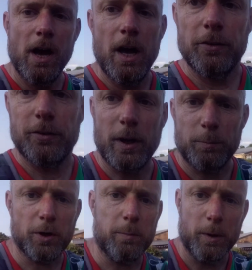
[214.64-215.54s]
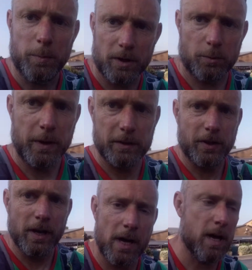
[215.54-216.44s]
So that perked me up a little bit.
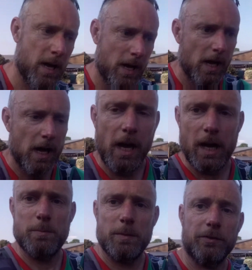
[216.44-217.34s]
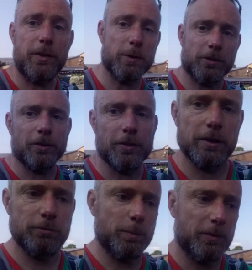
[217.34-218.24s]
Stomach's not
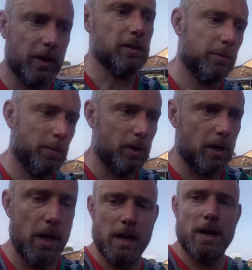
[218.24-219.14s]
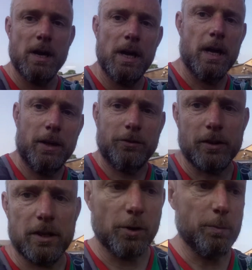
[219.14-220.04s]
100%, but
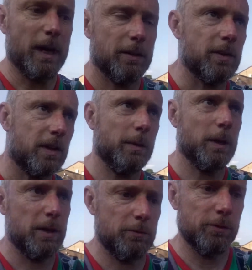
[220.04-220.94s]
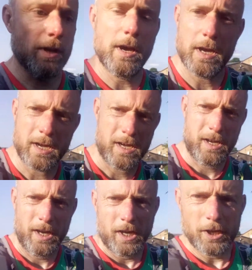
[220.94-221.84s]
certainly not bad. I think I maybe even
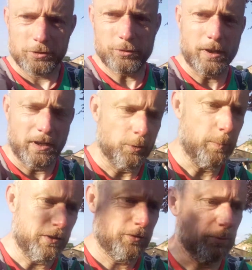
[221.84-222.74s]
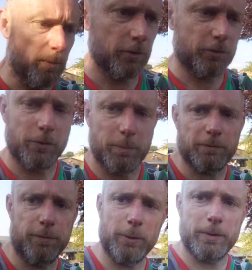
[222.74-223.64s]
drunk a little bit too much. There's a bit
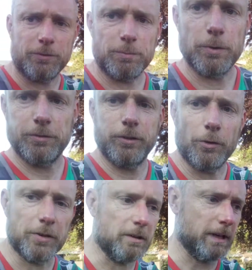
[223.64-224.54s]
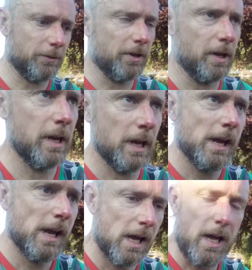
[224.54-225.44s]
of fluid sloshing around
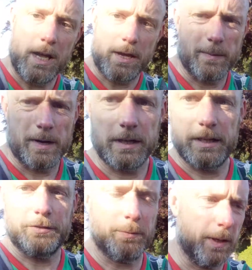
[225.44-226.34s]
and needs to be